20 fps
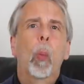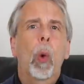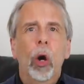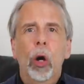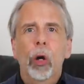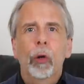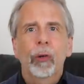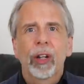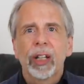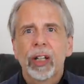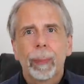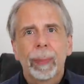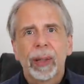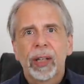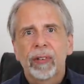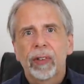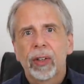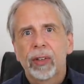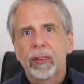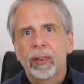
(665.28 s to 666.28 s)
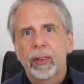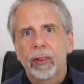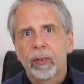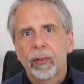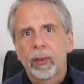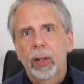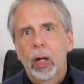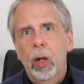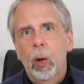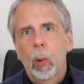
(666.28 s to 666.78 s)
were in the big
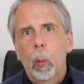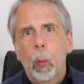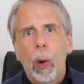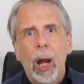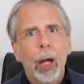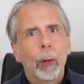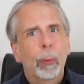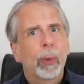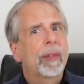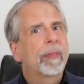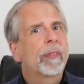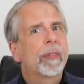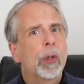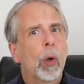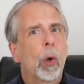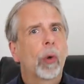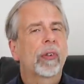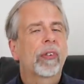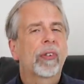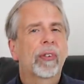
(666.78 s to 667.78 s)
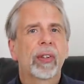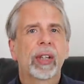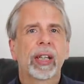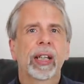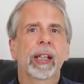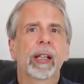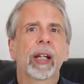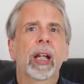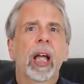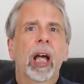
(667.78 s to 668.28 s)
cities where we've not
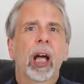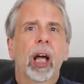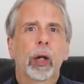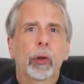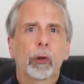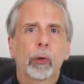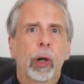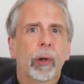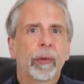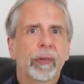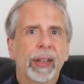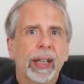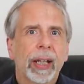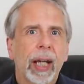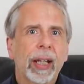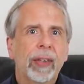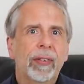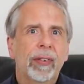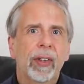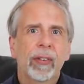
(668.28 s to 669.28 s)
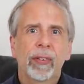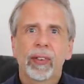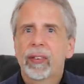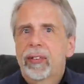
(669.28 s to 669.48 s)
seen a growth in cases.